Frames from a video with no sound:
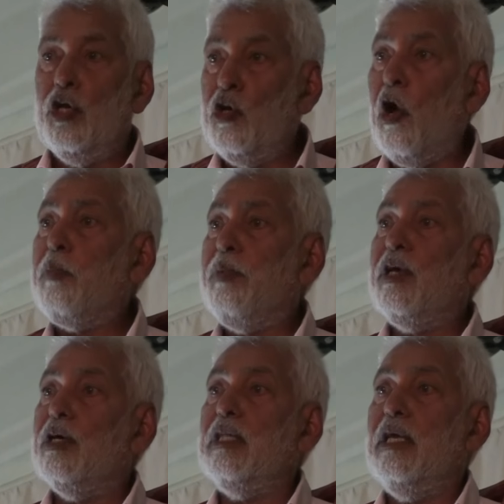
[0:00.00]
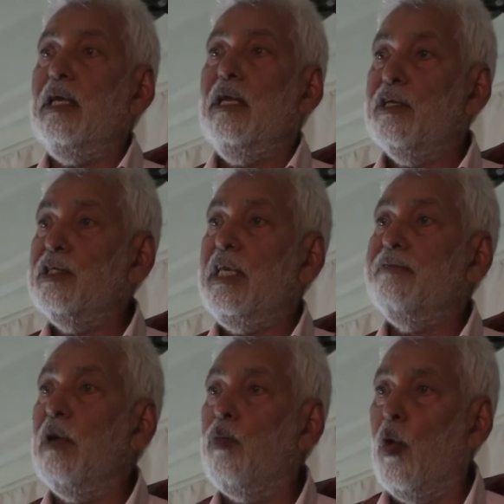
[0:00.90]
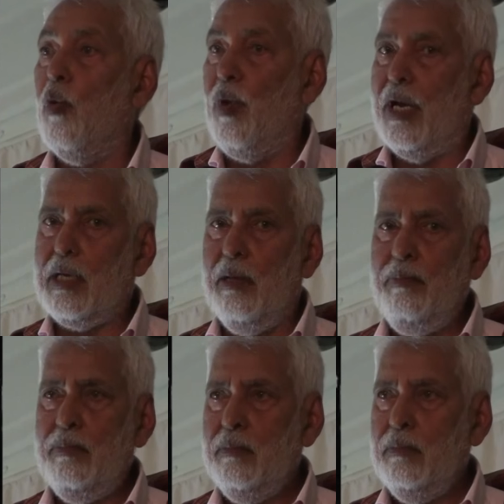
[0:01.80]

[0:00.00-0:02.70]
not because they received a warm welcome,